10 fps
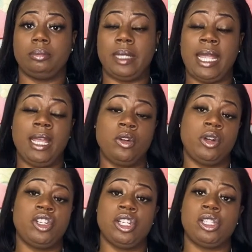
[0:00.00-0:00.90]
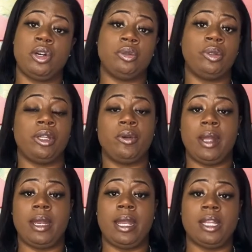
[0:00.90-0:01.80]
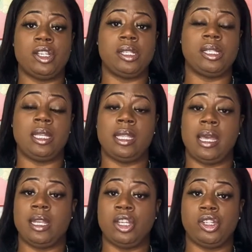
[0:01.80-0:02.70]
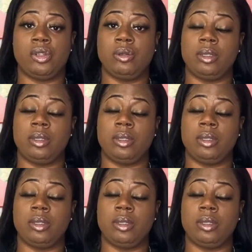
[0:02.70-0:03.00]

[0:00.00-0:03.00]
and or just go through the credit agency that issued